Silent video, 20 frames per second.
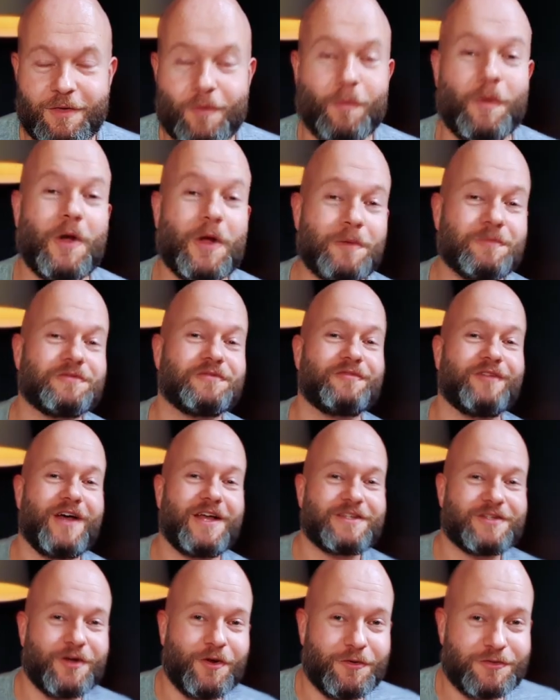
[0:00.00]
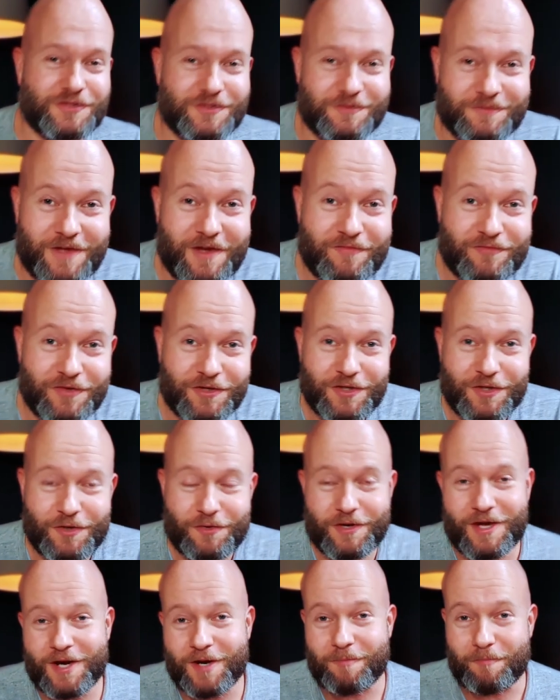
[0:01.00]
Welcome to Flight Coach. If you're new
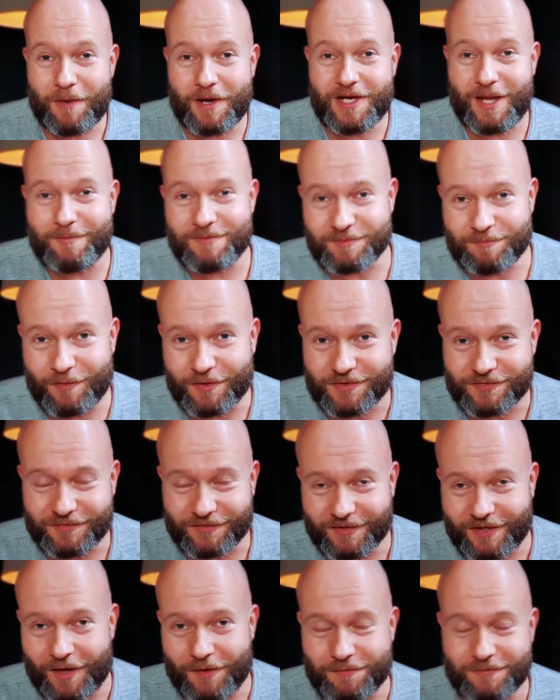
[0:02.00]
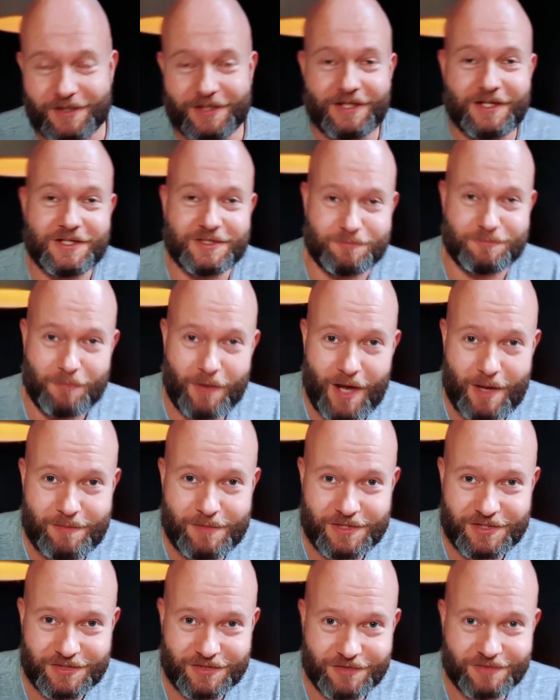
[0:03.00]
here, my name is Bas van Duyn, and it is my
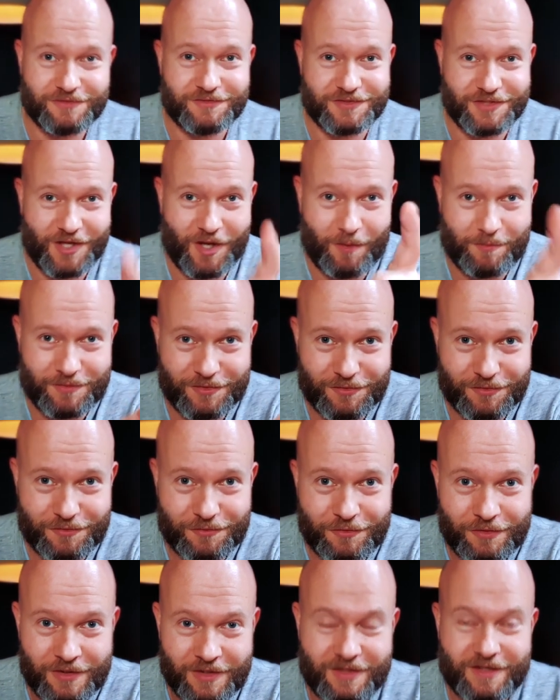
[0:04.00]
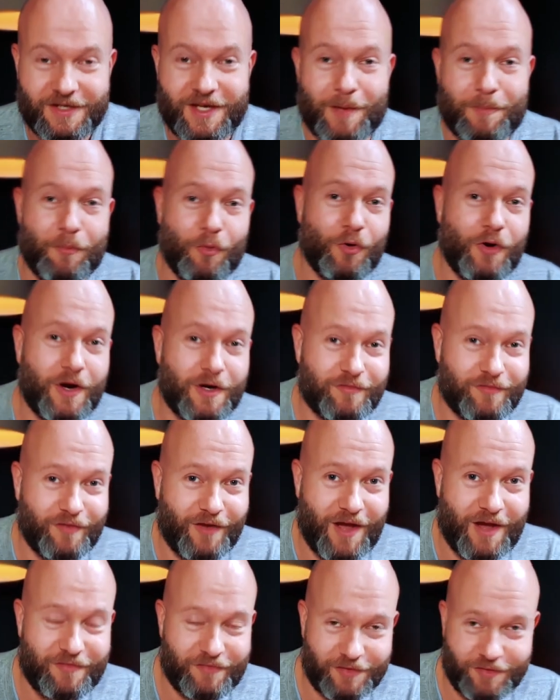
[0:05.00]
mission to help you get more out of
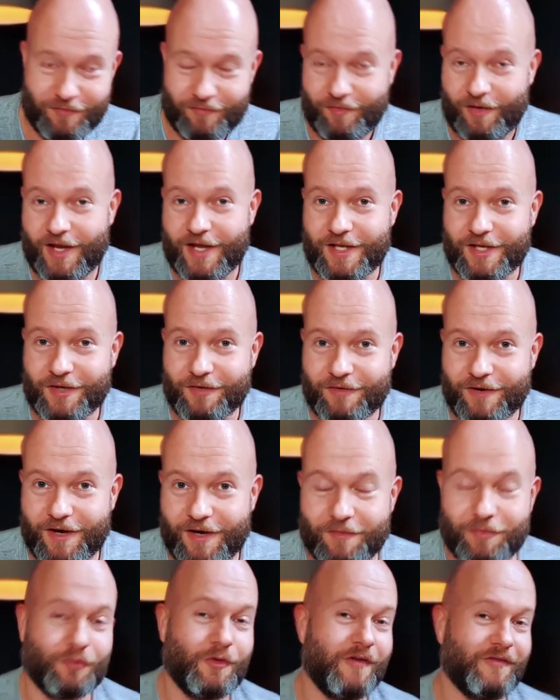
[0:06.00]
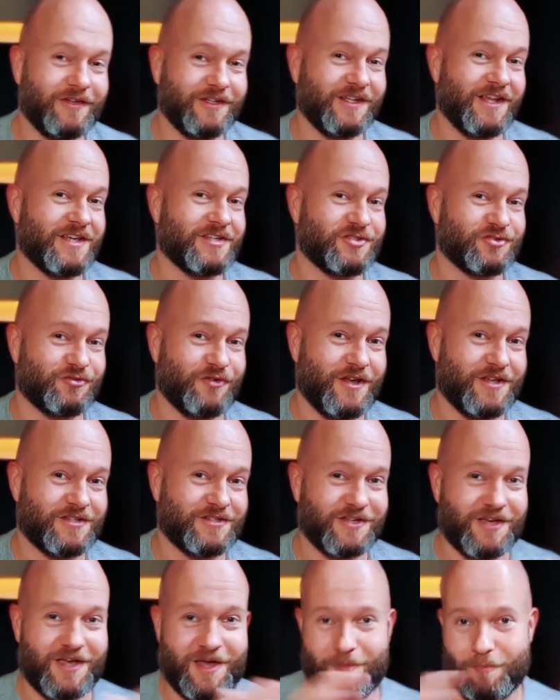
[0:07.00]
life and your flying career through having less
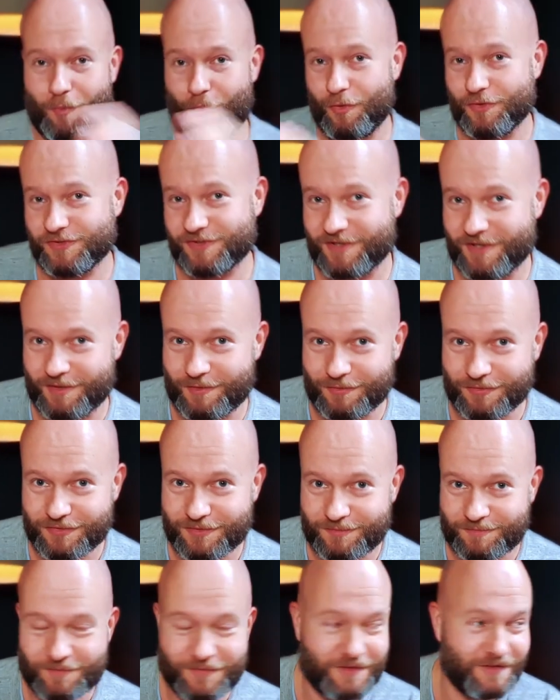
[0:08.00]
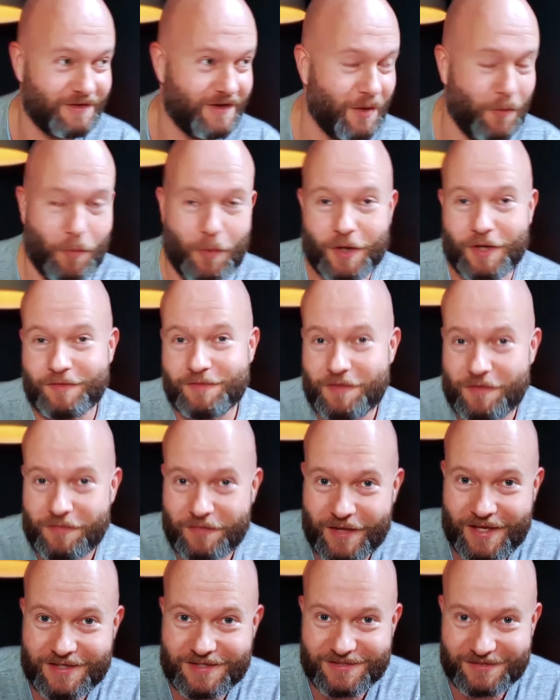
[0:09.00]
stress and more skills. And one of the
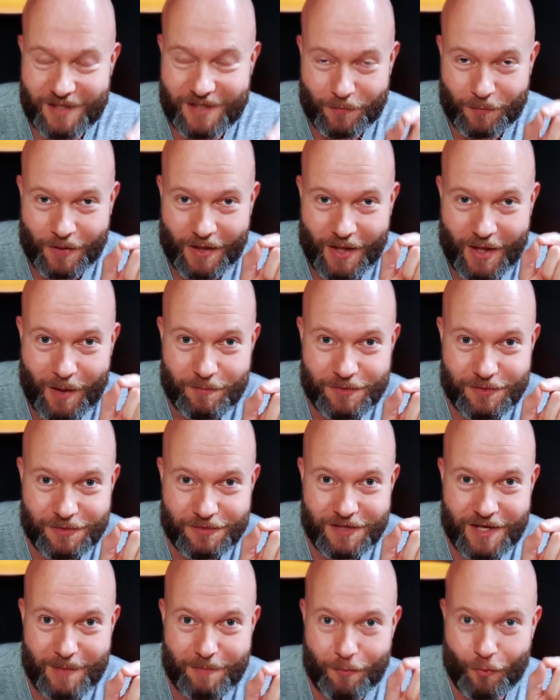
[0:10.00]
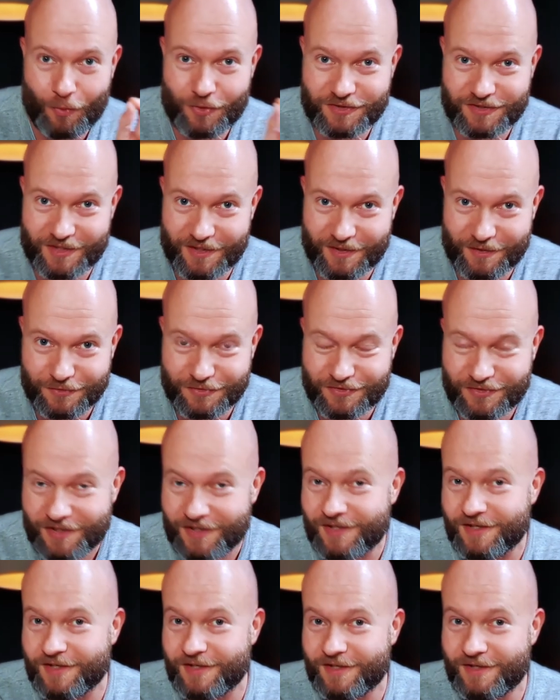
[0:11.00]
things that will help you get more
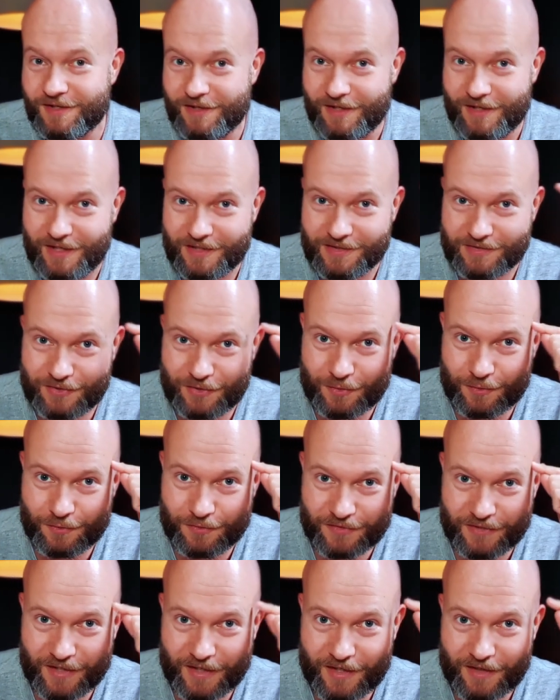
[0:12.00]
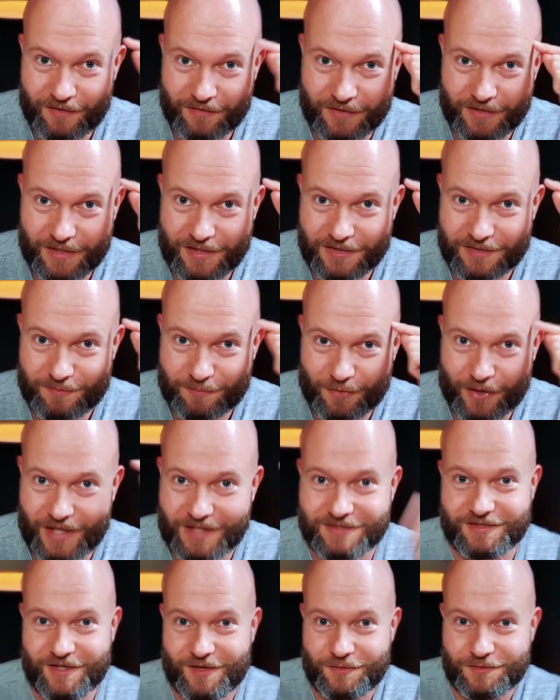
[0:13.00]
skills is using these brain
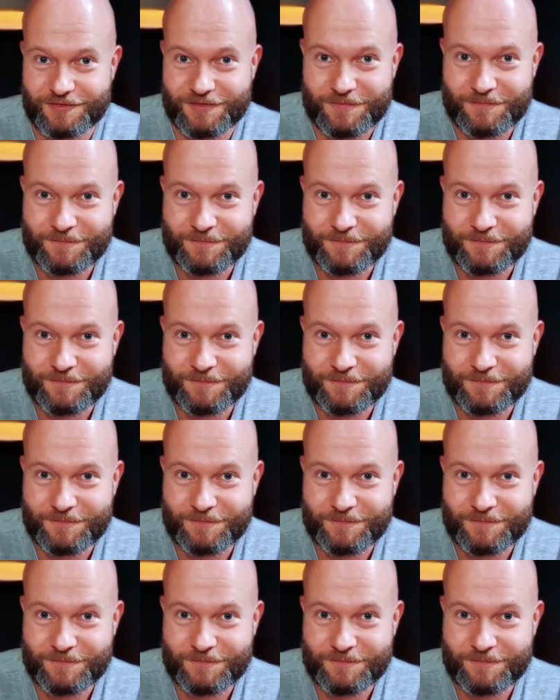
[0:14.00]
cells.